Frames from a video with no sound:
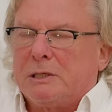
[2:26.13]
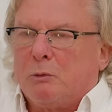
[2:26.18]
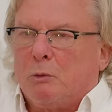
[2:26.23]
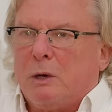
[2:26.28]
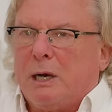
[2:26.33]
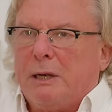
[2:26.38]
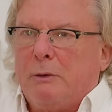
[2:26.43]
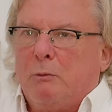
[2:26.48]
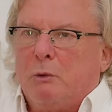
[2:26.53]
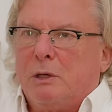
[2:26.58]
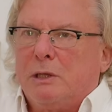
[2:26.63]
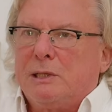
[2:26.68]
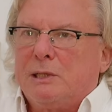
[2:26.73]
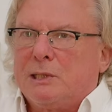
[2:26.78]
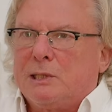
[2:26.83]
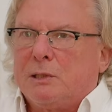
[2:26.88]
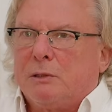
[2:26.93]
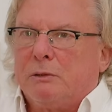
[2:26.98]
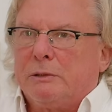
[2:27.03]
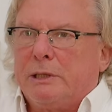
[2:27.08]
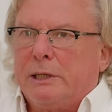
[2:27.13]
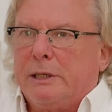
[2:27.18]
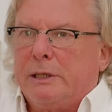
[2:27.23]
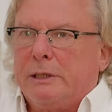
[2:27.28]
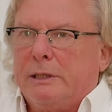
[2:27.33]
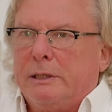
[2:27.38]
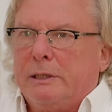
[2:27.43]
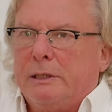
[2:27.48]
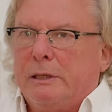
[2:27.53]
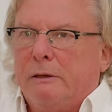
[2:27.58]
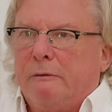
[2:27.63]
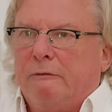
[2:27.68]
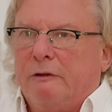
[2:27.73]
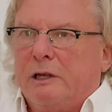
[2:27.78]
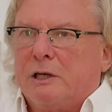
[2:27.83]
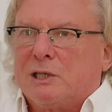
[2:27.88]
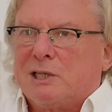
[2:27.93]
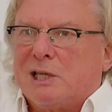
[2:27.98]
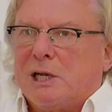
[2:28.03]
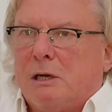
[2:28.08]
the wine want, so that it
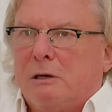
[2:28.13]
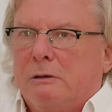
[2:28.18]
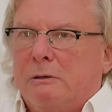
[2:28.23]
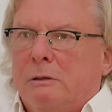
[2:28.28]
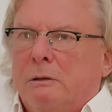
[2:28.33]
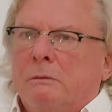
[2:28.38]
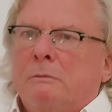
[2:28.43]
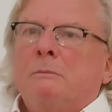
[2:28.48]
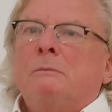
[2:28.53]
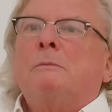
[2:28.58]
figures out